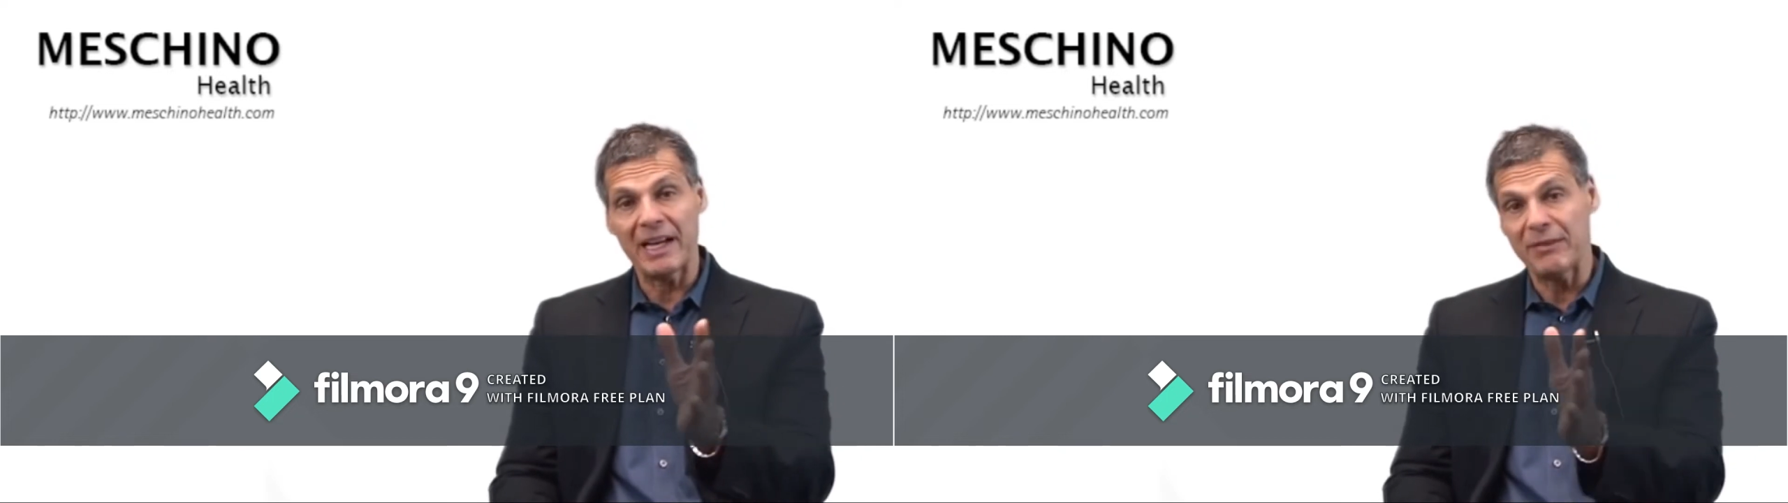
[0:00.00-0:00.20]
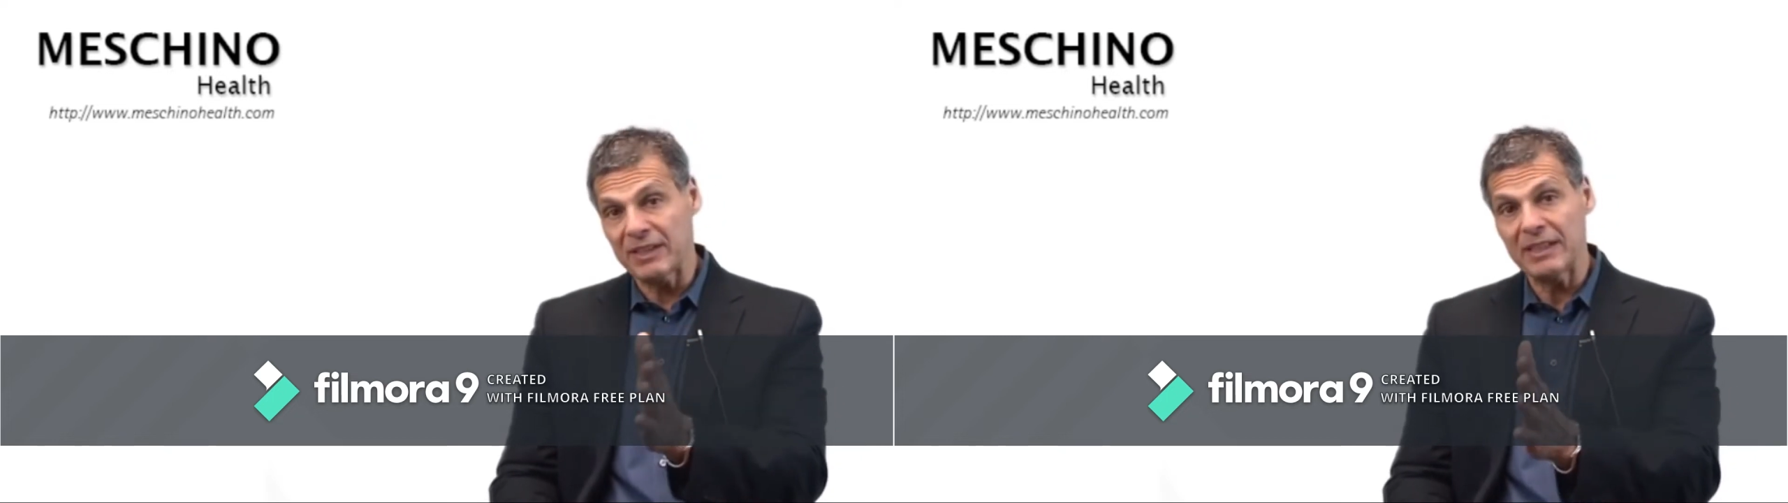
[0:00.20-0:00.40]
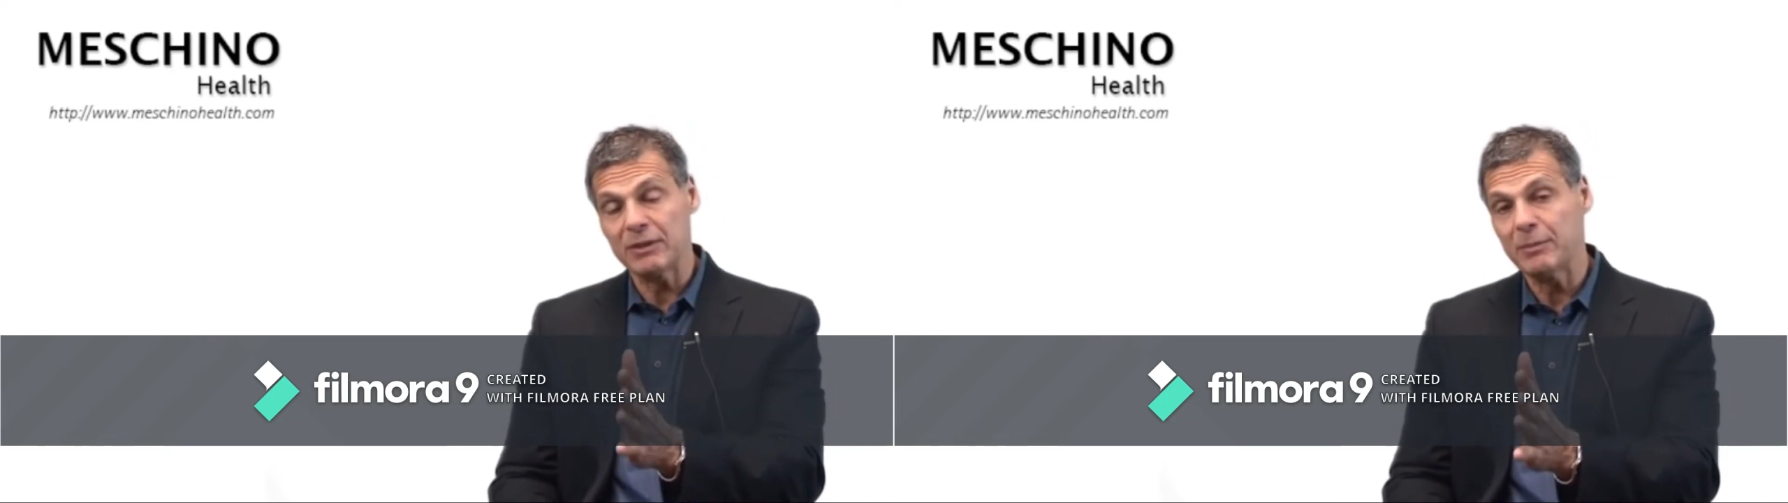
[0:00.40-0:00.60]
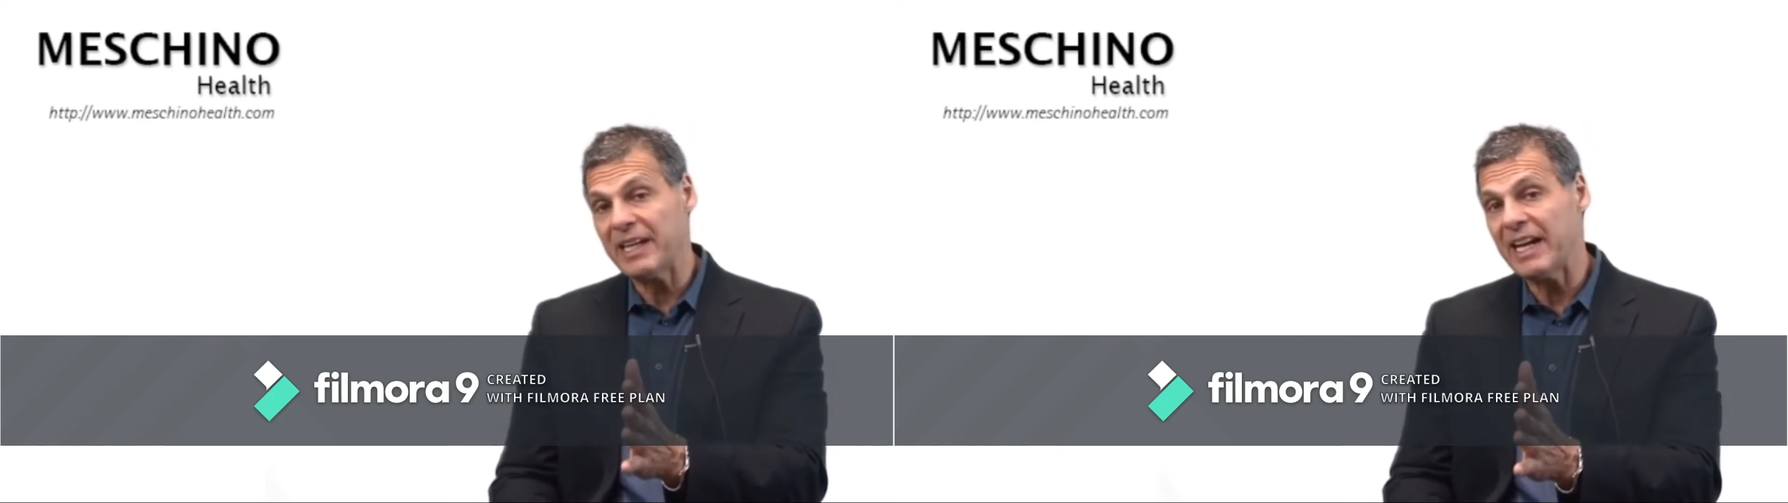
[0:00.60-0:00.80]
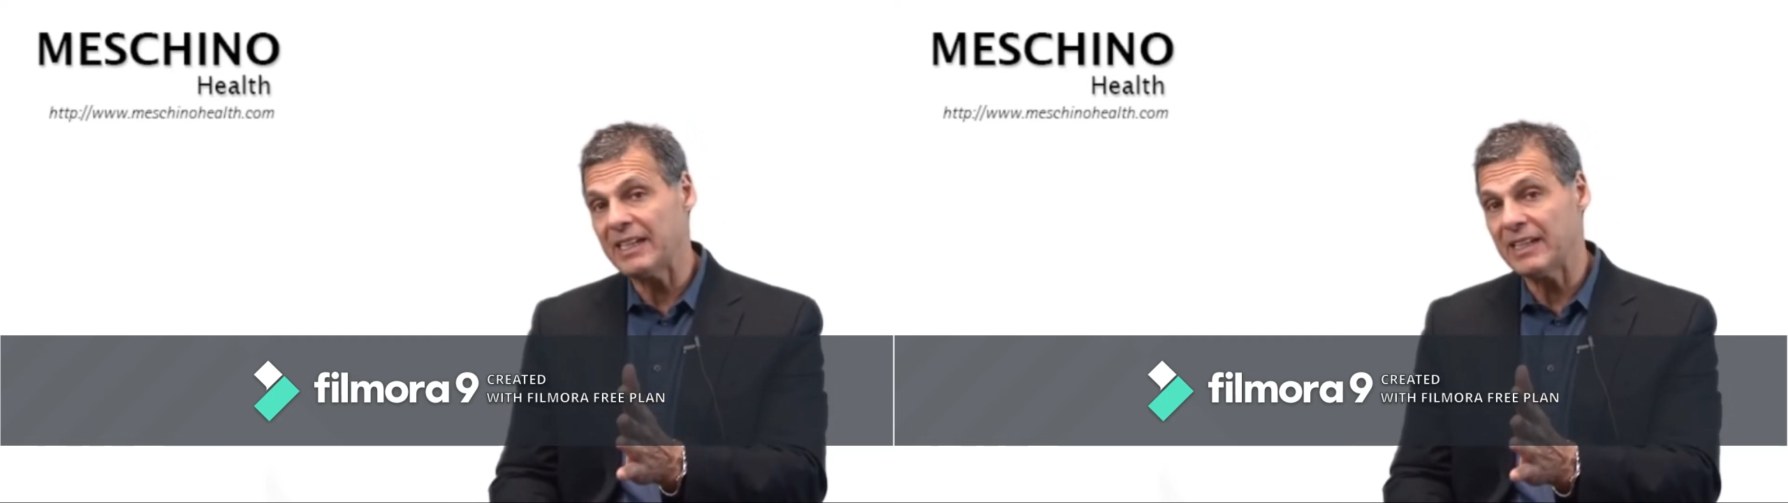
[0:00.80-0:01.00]
If you live to
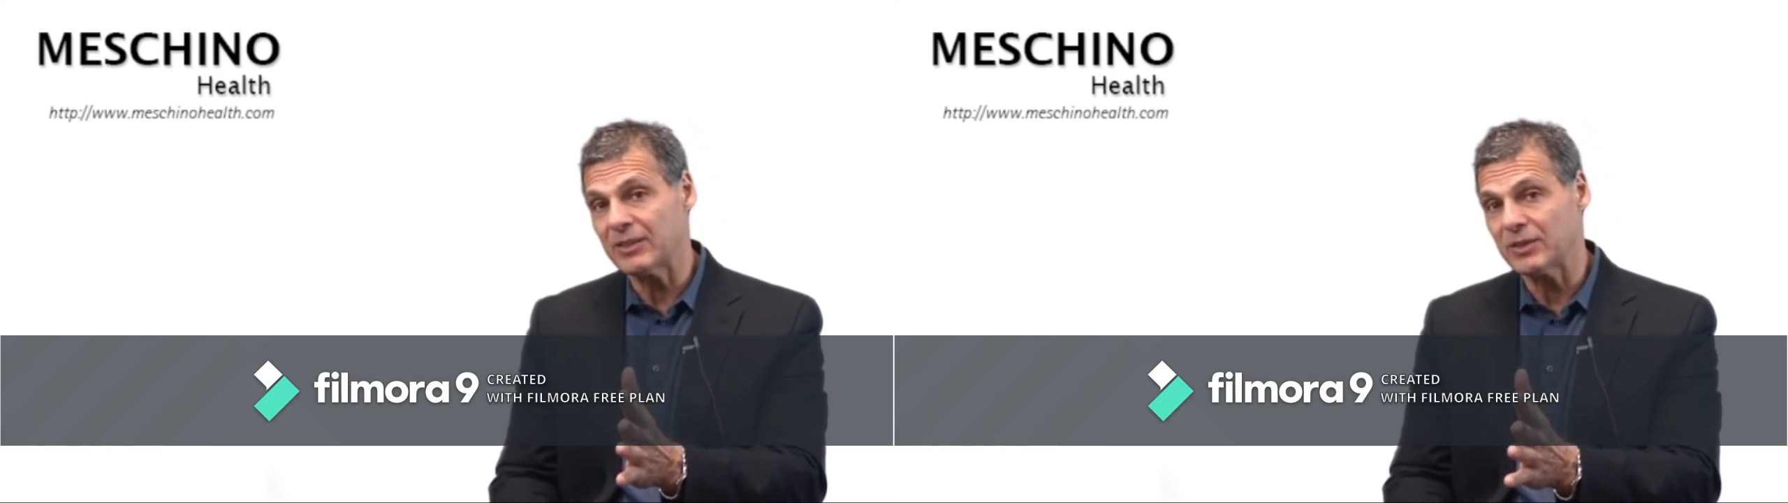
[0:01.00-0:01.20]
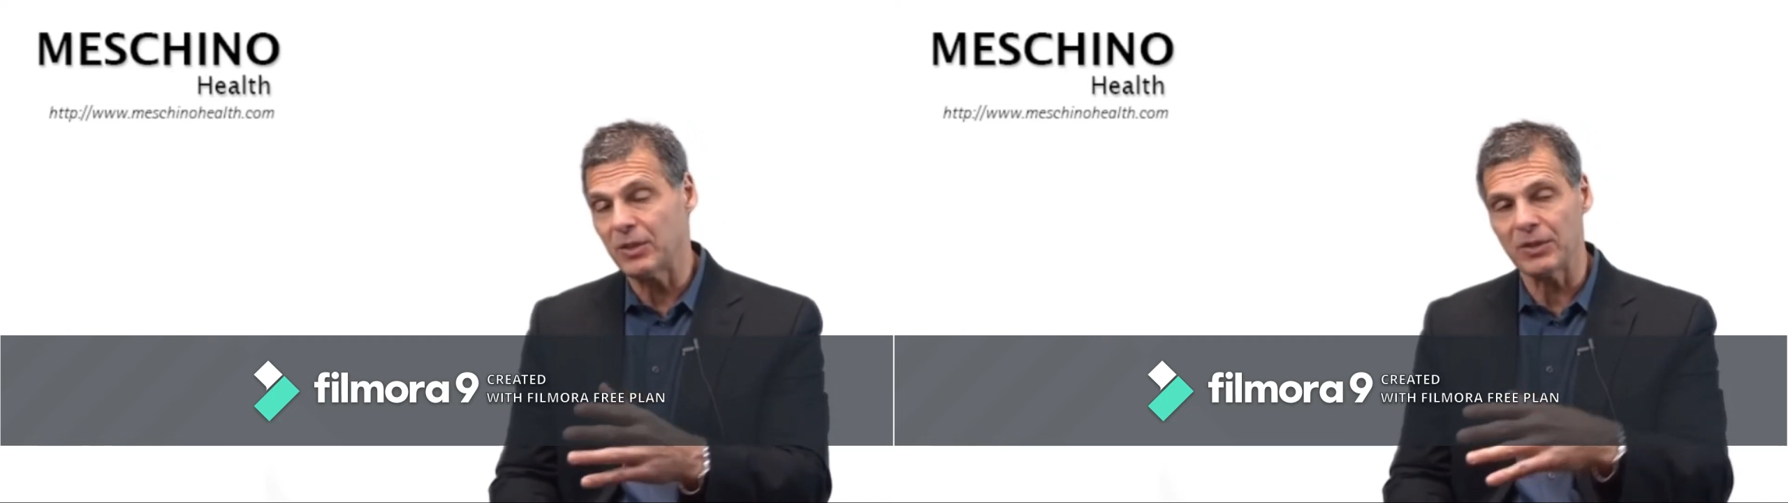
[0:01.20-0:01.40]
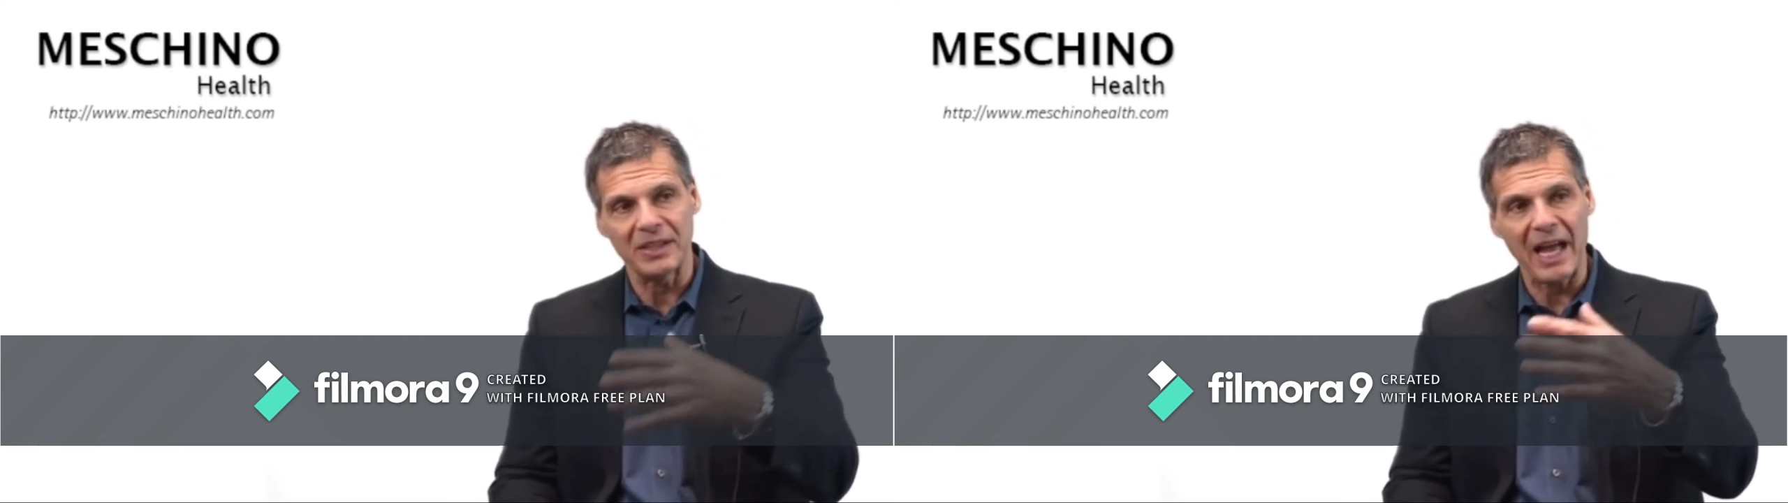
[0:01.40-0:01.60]
be 80 years old,